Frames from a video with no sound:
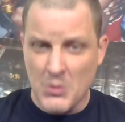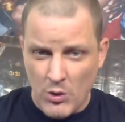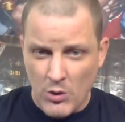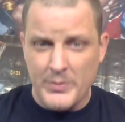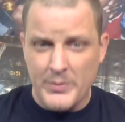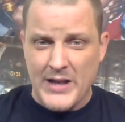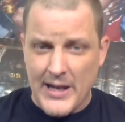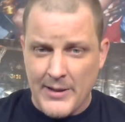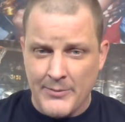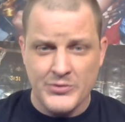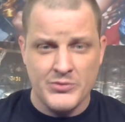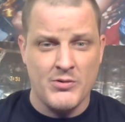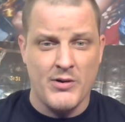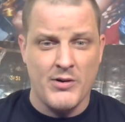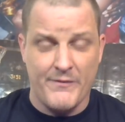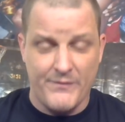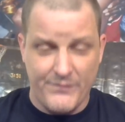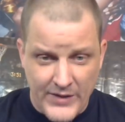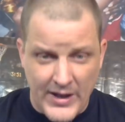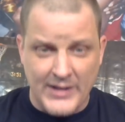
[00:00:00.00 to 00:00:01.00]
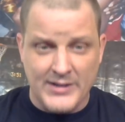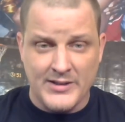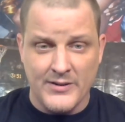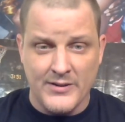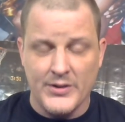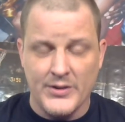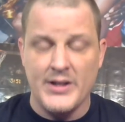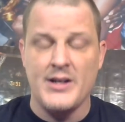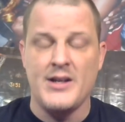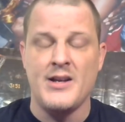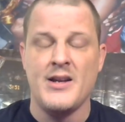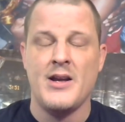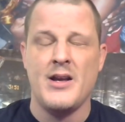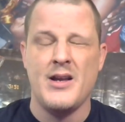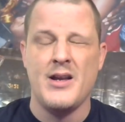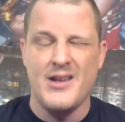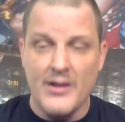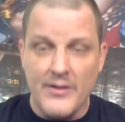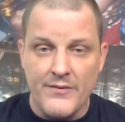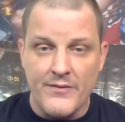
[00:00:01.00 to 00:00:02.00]
will be able to effectively
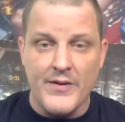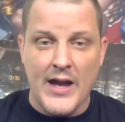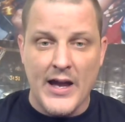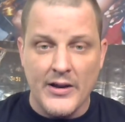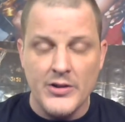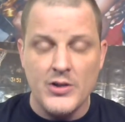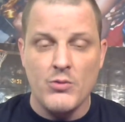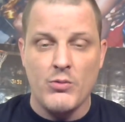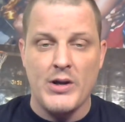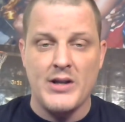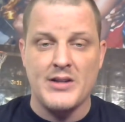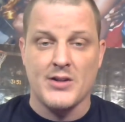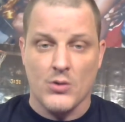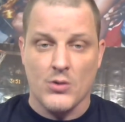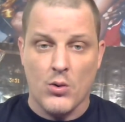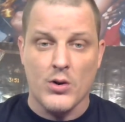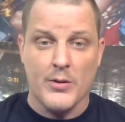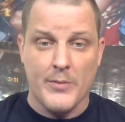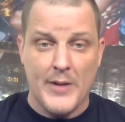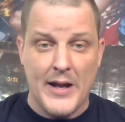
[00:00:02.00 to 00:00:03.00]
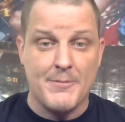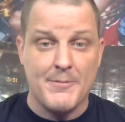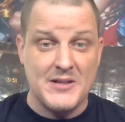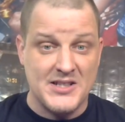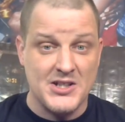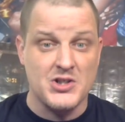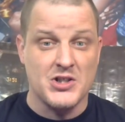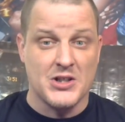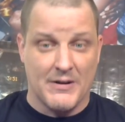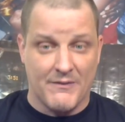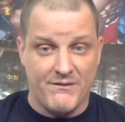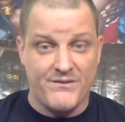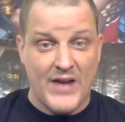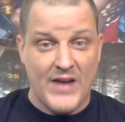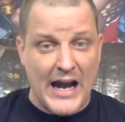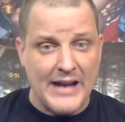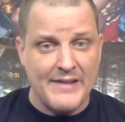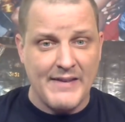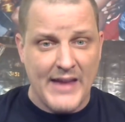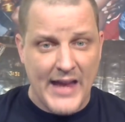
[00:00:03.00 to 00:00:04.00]
evaluate the quarterback position and
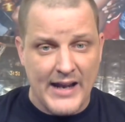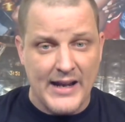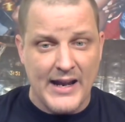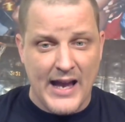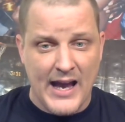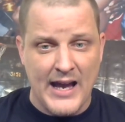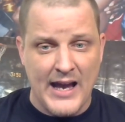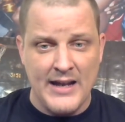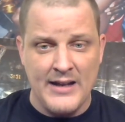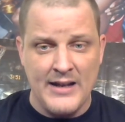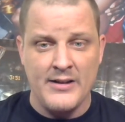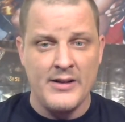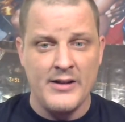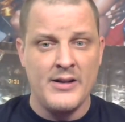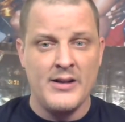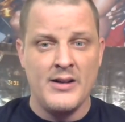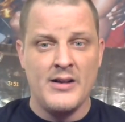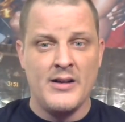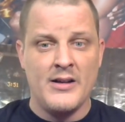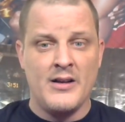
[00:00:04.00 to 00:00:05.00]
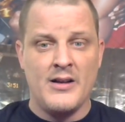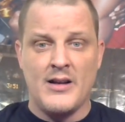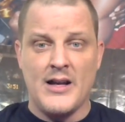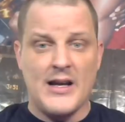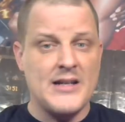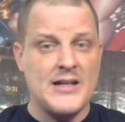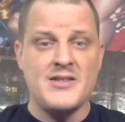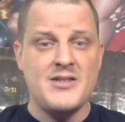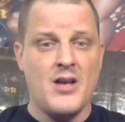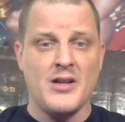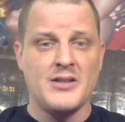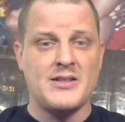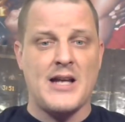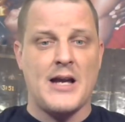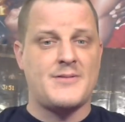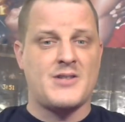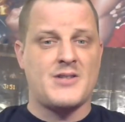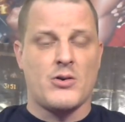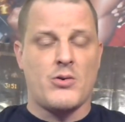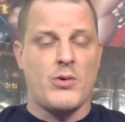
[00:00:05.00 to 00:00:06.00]
find that guy? Like, it's all
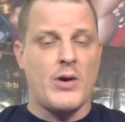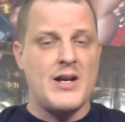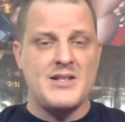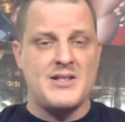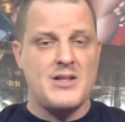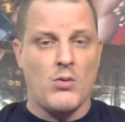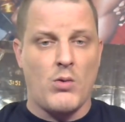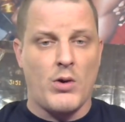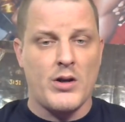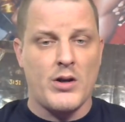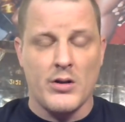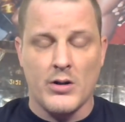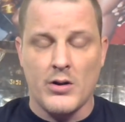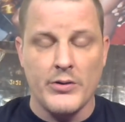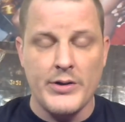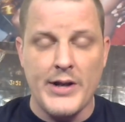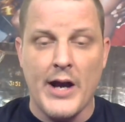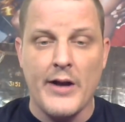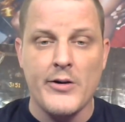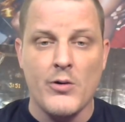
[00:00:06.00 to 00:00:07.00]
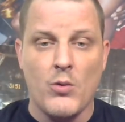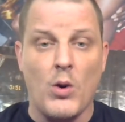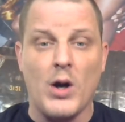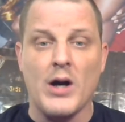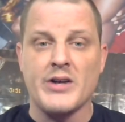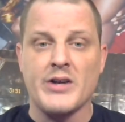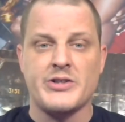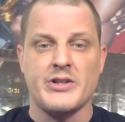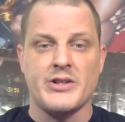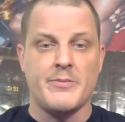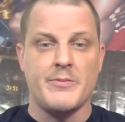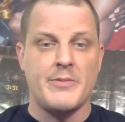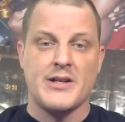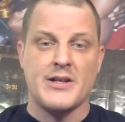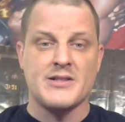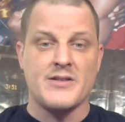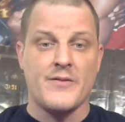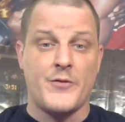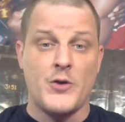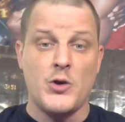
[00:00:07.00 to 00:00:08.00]
types of crazy of what could go down in Washington,
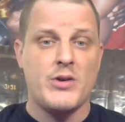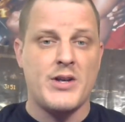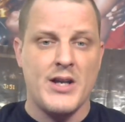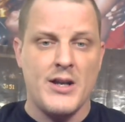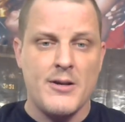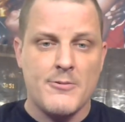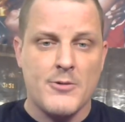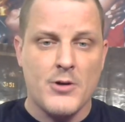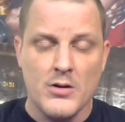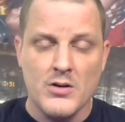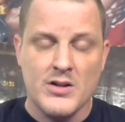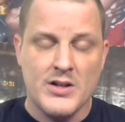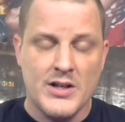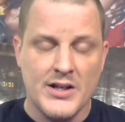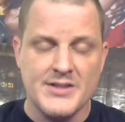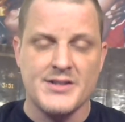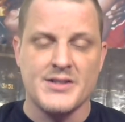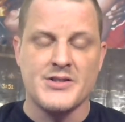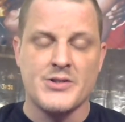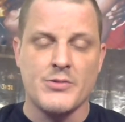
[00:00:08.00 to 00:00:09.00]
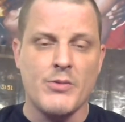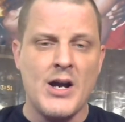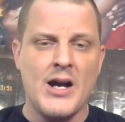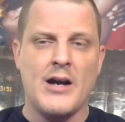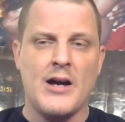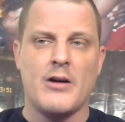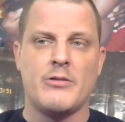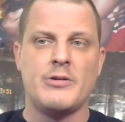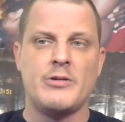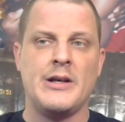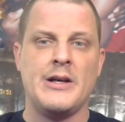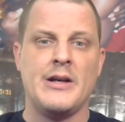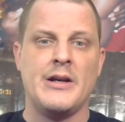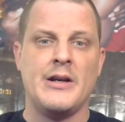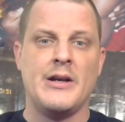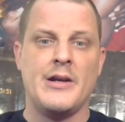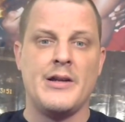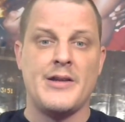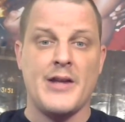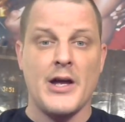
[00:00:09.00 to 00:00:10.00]
because if you keep Kirk Cousins around,
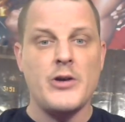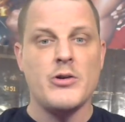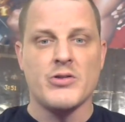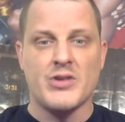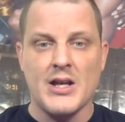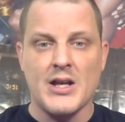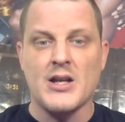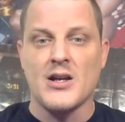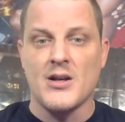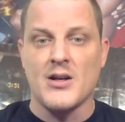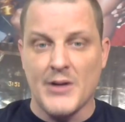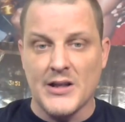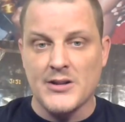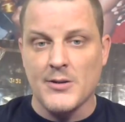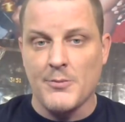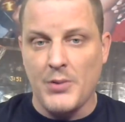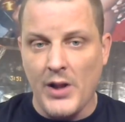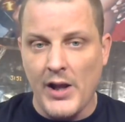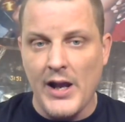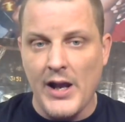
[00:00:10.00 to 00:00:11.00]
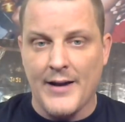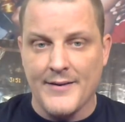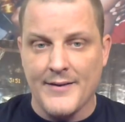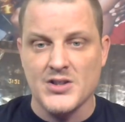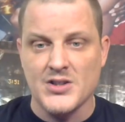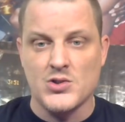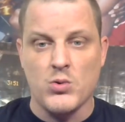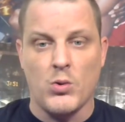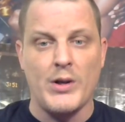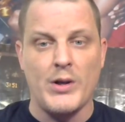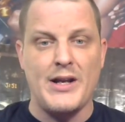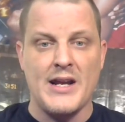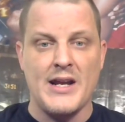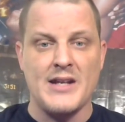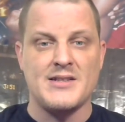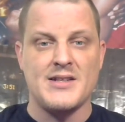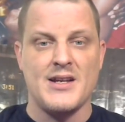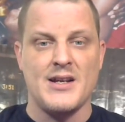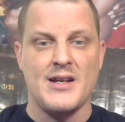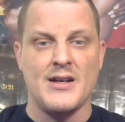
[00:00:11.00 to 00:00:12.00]
then you're thinking about the playoffs in
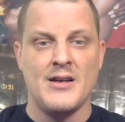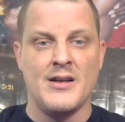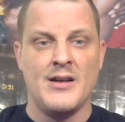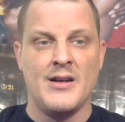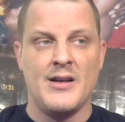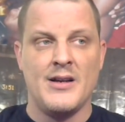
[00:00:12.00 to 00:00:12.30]
2018.